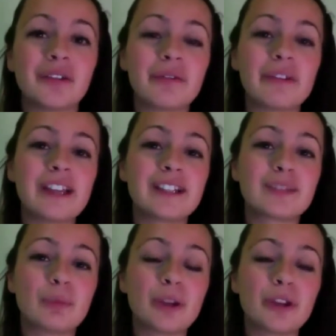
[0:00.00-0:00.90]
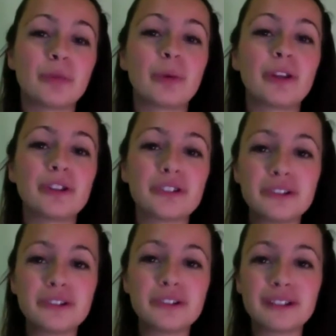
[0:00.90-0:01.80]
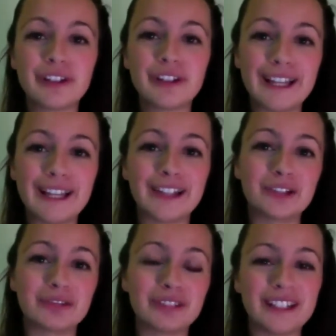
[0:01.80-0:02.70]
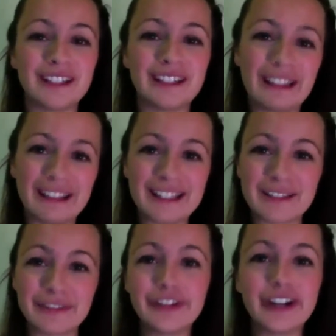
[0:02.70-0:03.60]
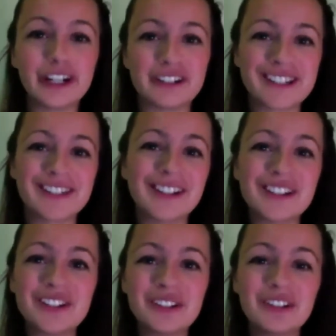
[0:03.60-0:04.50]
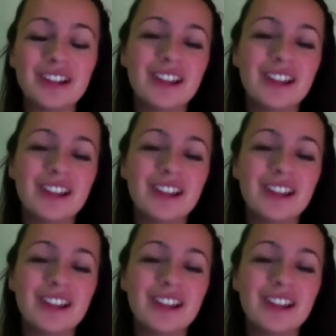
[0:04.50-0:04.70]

it's when you're doing something like that that really lights a fire inside you,